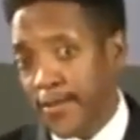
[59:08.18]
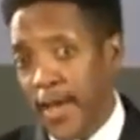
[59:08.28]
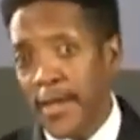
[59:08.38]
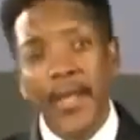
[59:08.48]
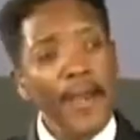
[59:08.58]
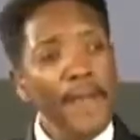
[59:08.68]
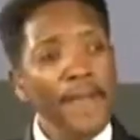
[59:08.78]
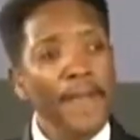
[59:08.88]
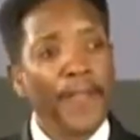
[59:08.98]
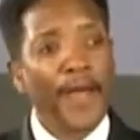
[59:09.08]
Suddenly,
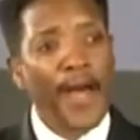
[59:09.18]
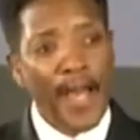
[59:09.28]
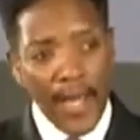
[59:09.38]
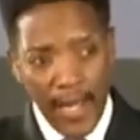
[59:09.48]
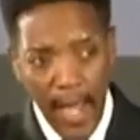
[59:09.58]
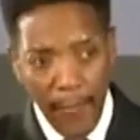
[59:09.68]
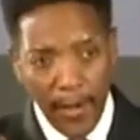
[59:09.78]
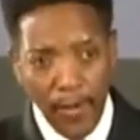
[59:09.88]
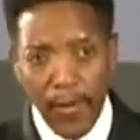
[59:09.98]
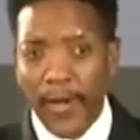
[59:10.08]
a lady came
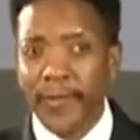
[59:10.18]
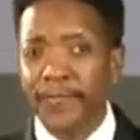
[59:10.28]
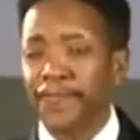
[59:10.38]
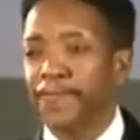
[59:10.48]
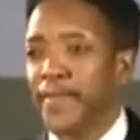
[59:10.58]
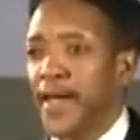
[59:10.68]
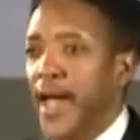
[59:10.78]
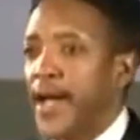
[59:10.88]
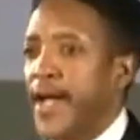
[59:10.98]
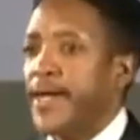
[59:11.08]
around the corner,
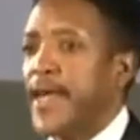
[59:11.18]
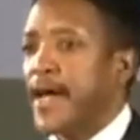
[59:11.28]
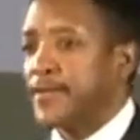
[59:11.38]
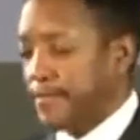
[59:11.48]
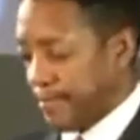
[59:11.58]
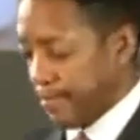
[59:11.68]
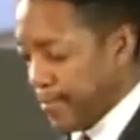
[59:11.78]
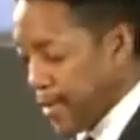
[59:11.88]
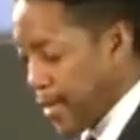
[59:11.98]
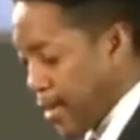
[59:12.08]
had her head down,
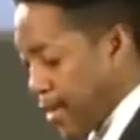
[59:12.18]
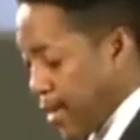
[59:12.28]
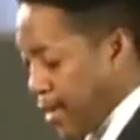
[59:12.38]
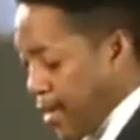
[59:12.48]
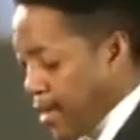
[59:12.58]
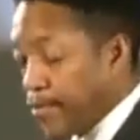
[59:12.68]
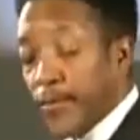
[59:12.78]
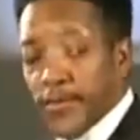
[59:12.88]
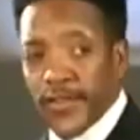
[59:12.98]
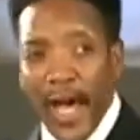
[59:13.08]
and
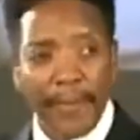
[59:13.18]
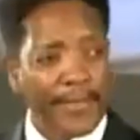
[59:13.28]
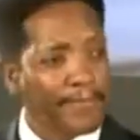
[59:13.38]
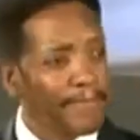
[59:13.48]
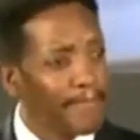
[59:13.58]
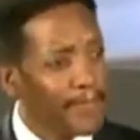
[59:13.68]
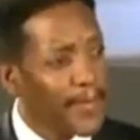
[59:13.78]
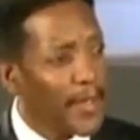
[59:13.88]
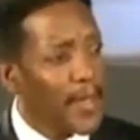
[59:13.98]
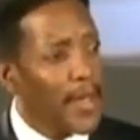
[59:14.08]
she was sobbing.
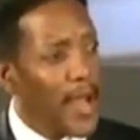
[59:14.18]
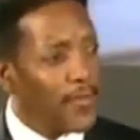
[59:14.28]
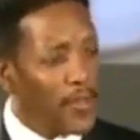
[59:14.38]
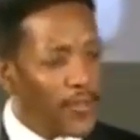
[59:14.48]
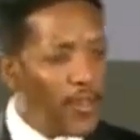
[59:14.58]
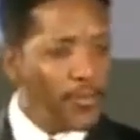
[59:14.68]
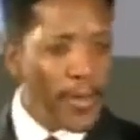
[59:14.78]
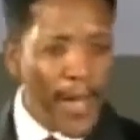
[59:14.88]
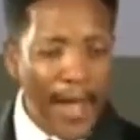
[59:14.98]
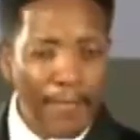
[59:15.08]
I said, Excuse
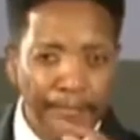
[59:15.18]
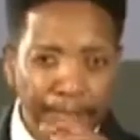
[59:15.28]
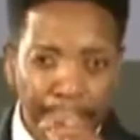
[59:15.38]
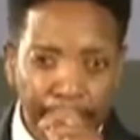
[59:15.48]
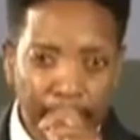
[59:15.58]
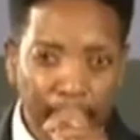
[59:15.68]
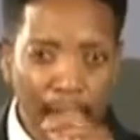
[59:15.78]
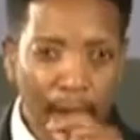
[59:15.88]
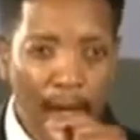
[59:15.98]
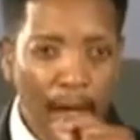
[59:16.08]
me, ma'am.
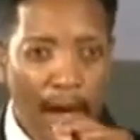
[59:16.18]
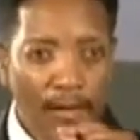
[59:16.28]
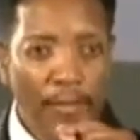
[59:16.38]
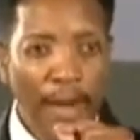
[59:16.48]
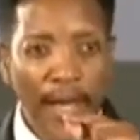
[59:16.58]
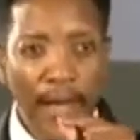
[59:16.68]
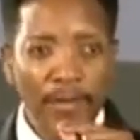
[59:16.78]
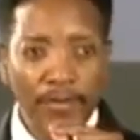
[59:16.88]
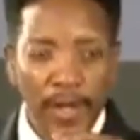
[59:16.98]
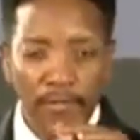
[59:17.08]
I said, My name
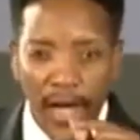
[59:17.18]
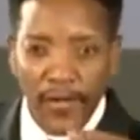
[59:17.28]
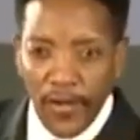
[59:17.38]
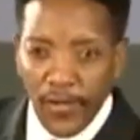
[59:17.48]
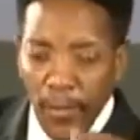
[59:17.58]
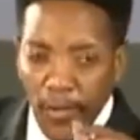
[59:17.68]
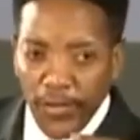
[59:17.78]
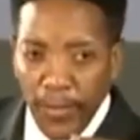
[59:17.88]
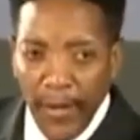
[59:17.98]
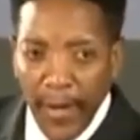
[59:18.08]
is Evangelist
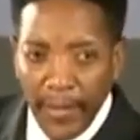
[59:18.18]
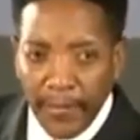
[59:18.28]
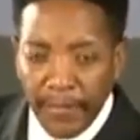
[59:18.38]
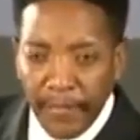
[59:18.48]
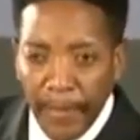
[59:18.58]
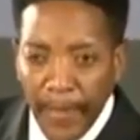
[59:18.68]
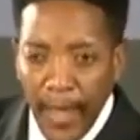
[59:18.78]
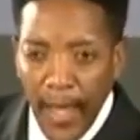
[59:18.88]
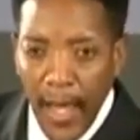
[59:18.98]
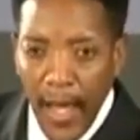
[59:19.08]
Maurice Berry.
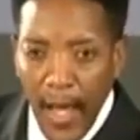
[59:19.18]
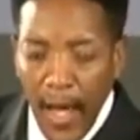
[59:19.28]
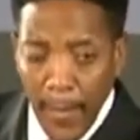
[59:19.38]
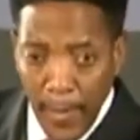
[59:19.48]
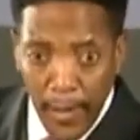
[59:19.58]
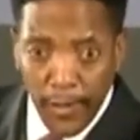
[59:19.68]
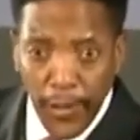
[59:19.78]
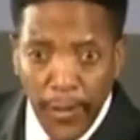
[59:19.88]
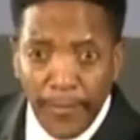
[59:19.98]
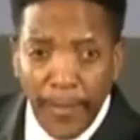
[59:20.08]
I'm a
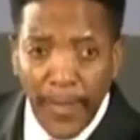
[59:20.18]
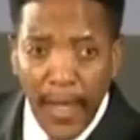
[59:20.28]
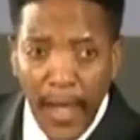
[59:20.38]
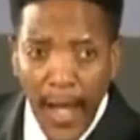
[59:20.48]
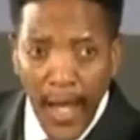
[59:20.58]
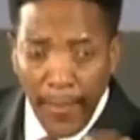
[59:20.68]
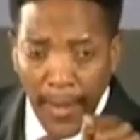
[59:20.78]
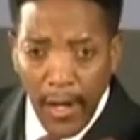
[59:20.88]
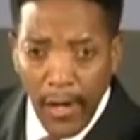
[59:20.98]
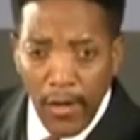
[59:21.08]
minister, and
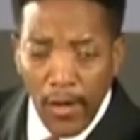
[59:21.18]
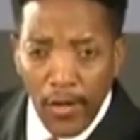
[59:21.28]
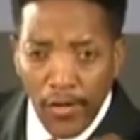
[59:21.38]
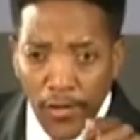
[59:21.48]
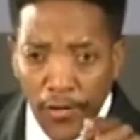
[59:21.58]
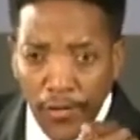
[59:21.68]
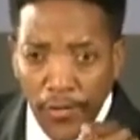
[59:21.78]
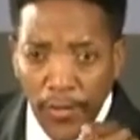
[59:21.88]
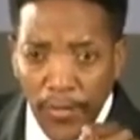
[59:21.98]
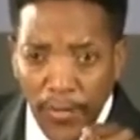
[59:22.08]
I'm here to,
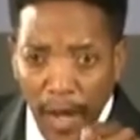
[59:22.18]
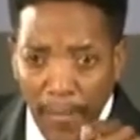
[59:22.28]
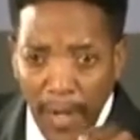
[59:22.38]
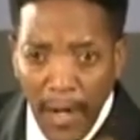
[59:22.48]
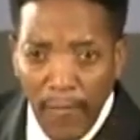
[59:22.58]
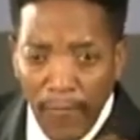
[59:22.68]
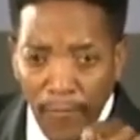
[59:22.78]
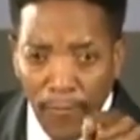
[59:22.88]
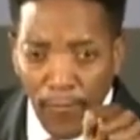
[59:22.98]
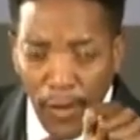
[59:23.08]
I'm here
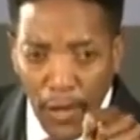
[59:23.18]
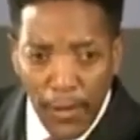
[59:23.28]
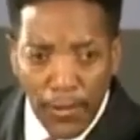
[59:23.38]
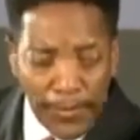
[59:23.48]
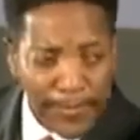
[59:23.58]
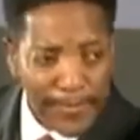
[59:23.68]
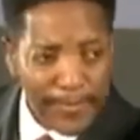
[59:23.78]
for you.